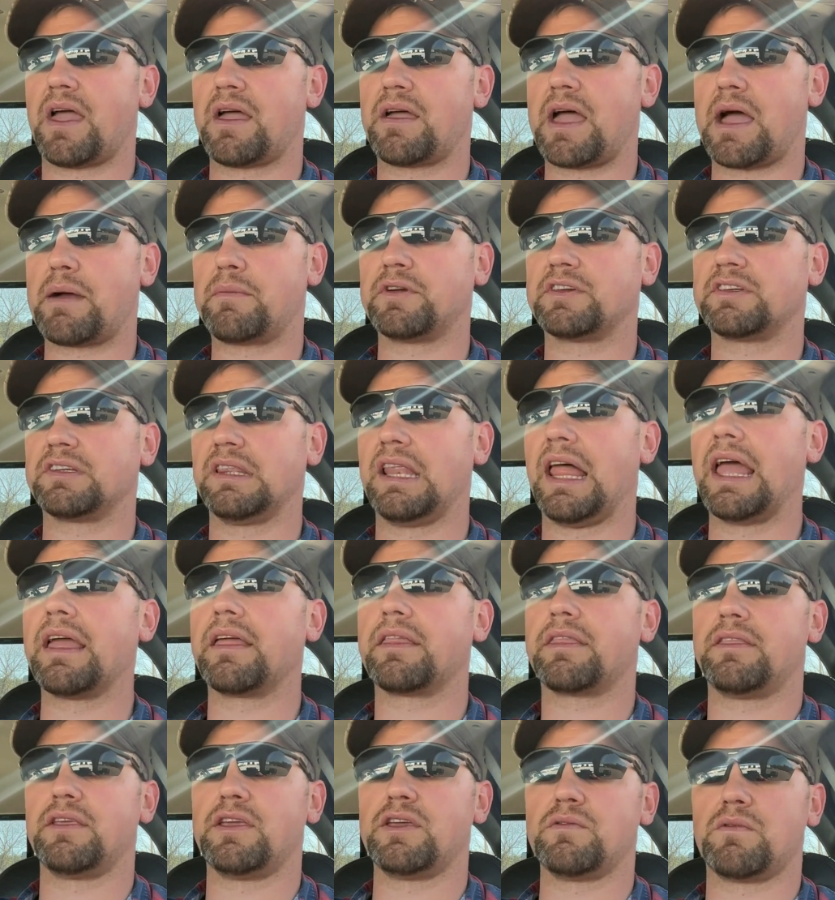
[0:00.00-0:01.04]
how much
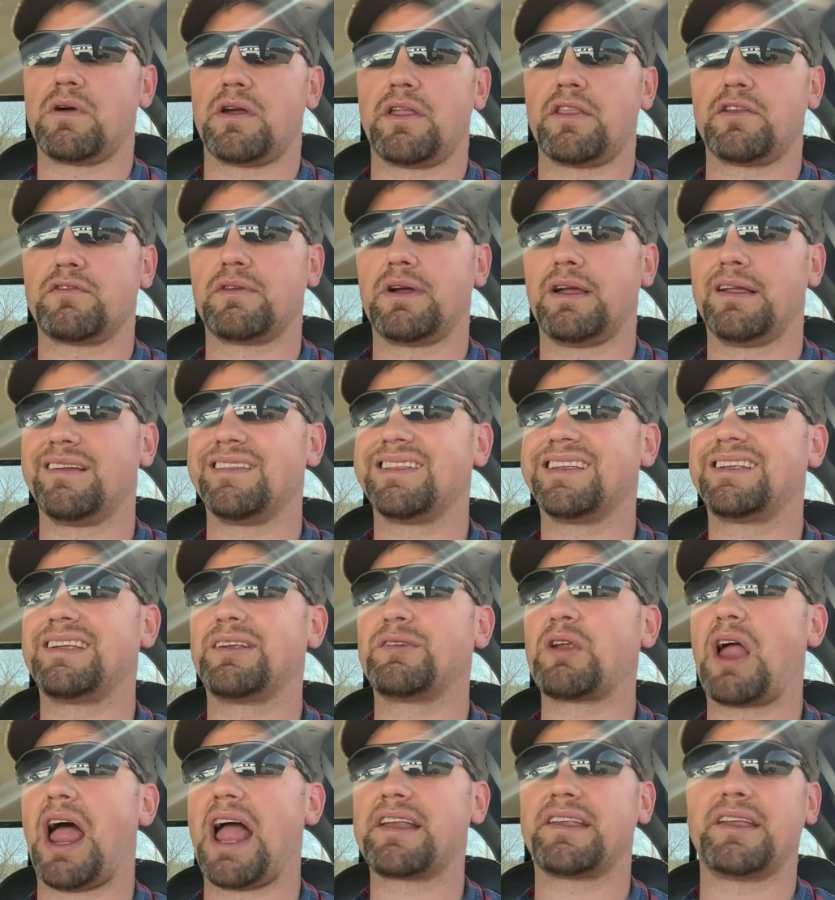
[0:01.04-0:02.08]
length do you want on the trailer? This
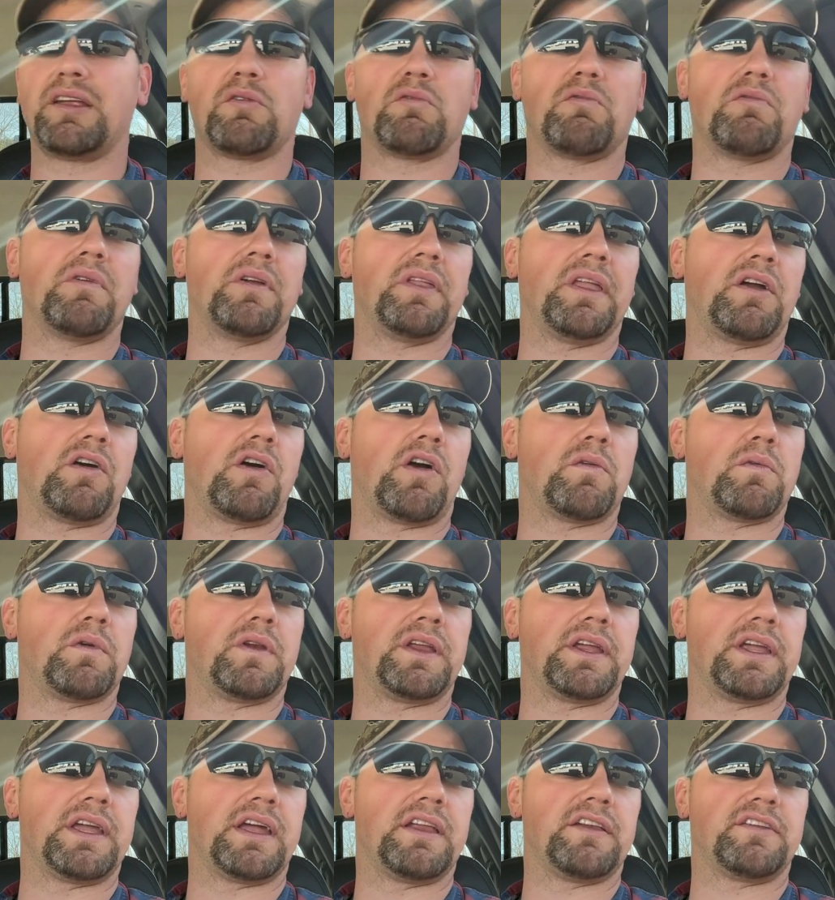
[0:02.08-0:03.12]
is actually a really hard one
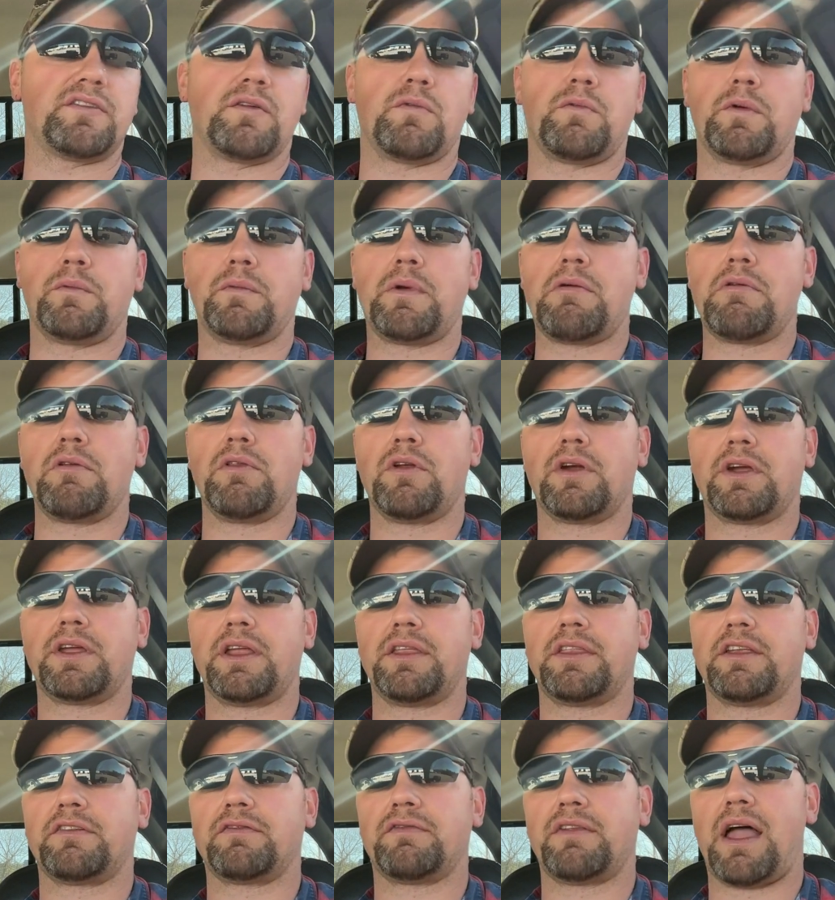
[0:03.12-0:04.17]
to get. So when we were looking
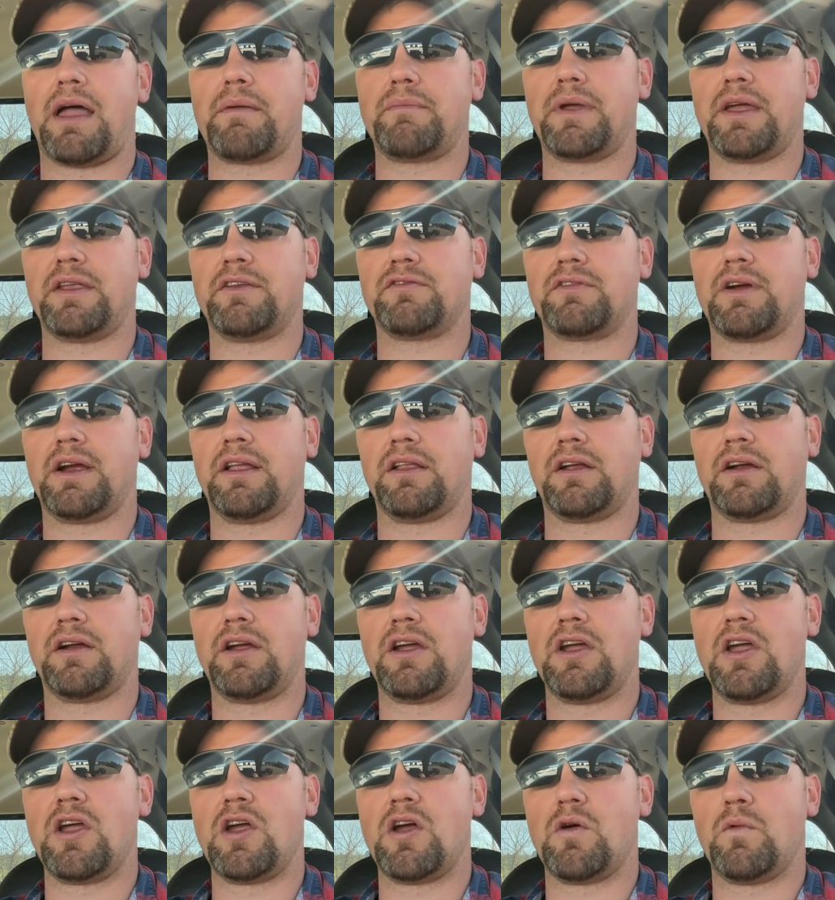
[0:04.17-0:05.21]
at this flatbed trailer,
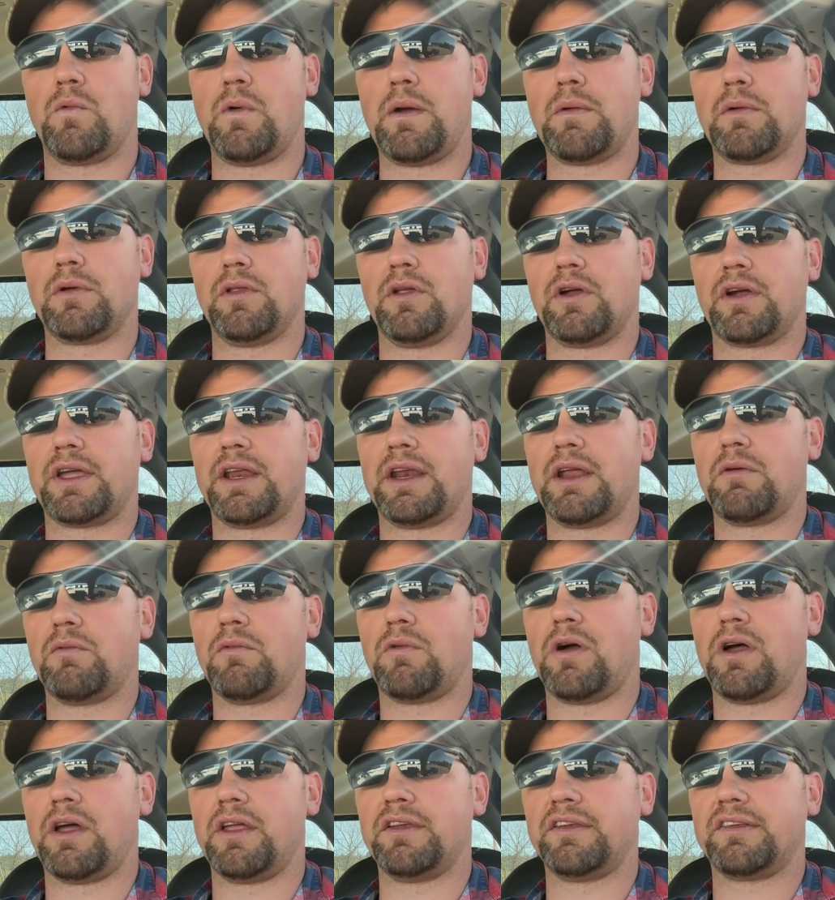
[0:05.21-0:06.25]
we were looking at
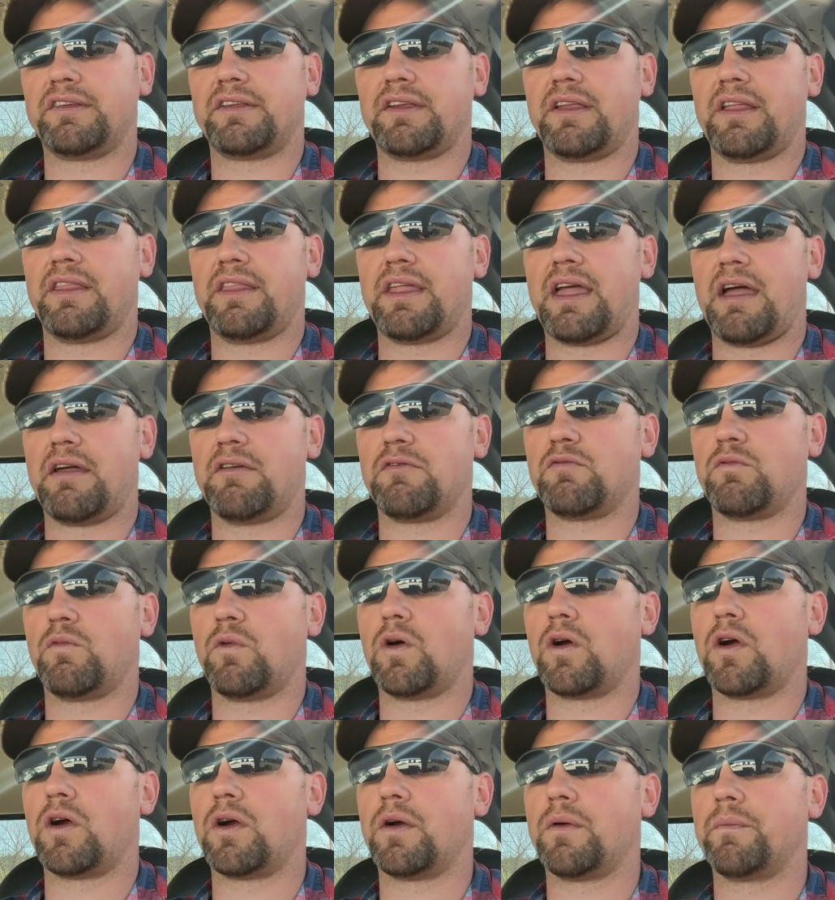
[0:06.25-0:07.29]
ones that
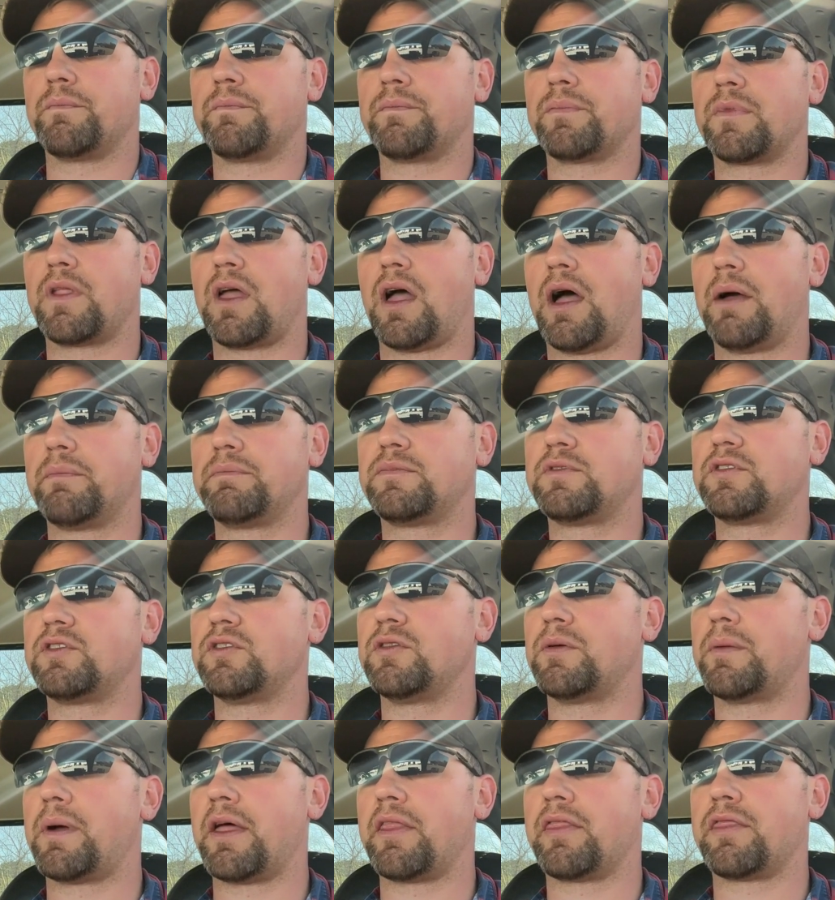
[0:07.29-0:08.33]
were up
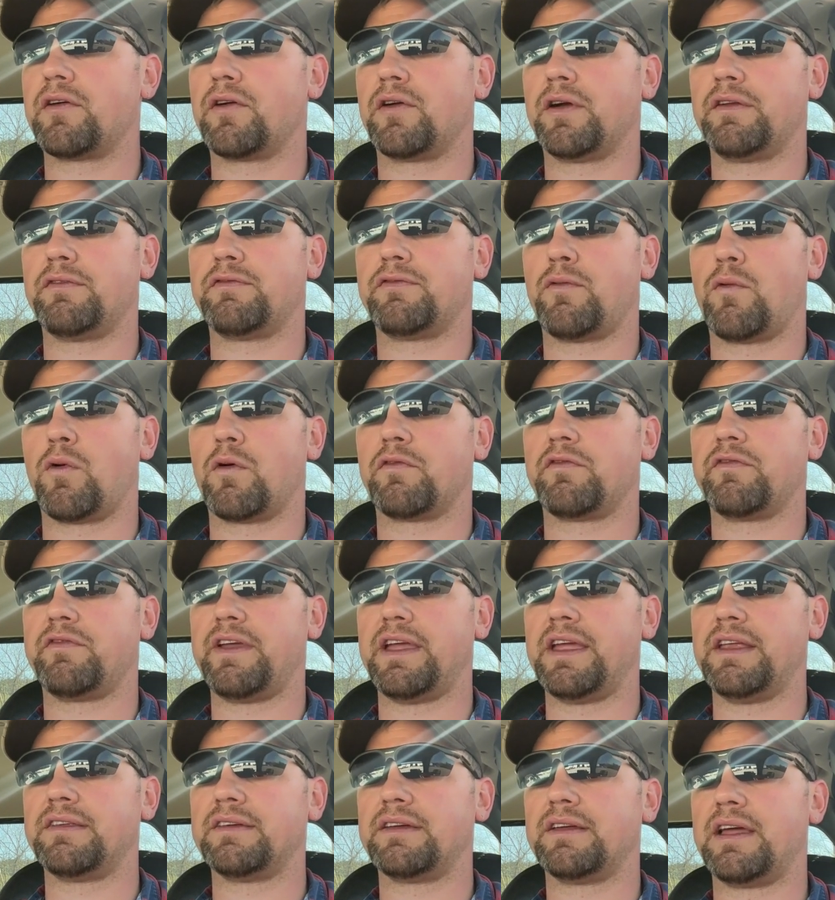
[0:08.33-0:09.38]
to about 34
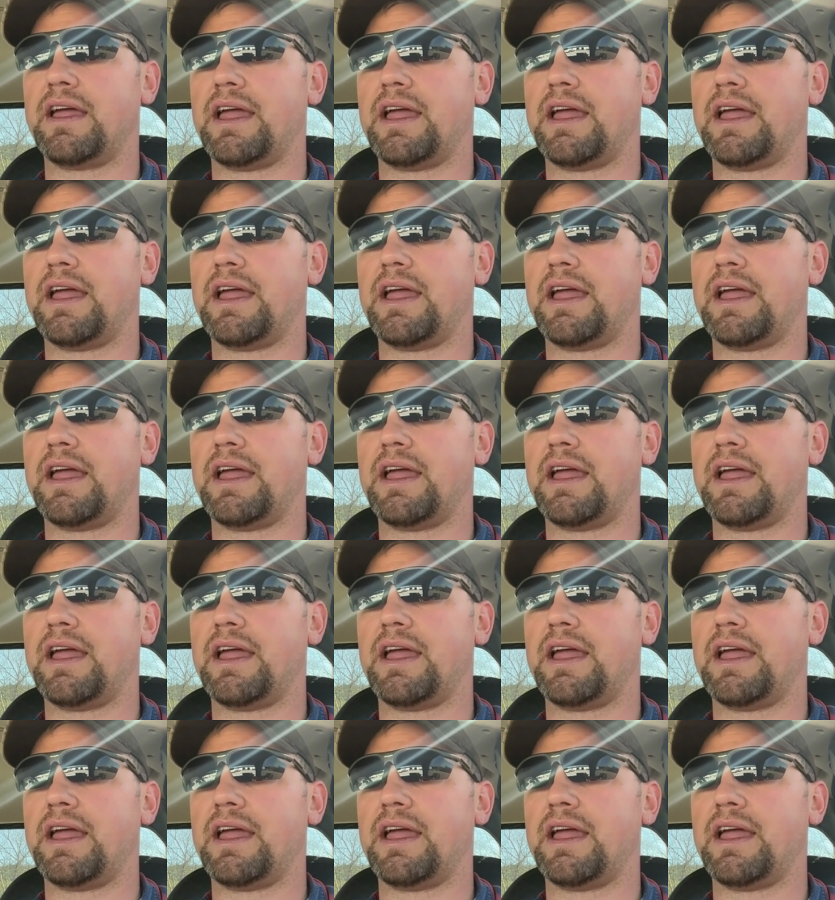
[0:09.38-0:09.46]
feet.